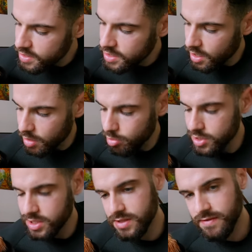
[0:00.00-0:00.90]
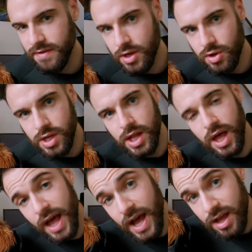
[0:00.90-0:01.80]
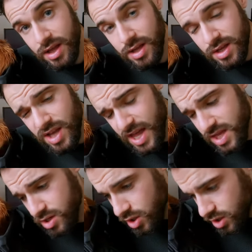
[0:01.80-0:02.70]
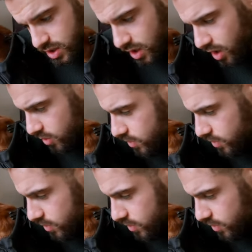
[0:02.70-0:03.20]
He kind of puts his feet on you like that, and then you're good to go.